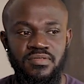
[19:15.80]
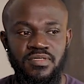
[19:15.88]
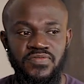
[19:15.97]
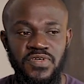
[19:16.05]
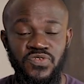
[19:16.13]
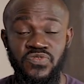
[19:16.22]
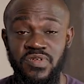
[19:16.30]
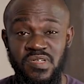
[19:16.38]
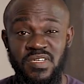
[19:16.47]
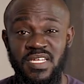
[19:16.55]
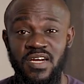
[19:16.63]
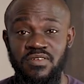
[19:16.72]
if I do
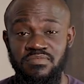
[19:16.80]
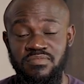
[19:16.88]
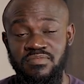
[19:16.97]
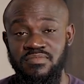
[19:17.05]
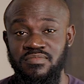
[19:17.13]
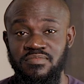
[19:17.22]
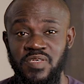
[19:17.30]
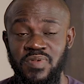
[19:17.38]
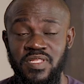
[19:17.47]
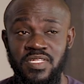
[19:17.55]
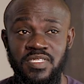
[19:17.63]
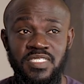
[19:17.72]
figure it out, maybe
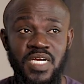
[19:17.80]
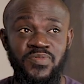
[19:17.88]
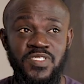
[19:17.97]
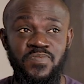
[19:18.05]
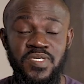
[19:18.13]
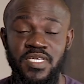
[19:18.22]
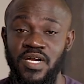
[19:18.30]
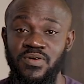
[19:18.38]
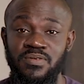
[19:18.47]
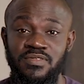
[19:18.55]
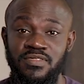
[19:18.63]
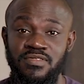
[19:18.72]
another time we speak, I
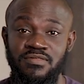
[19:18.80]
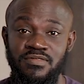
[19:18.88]
would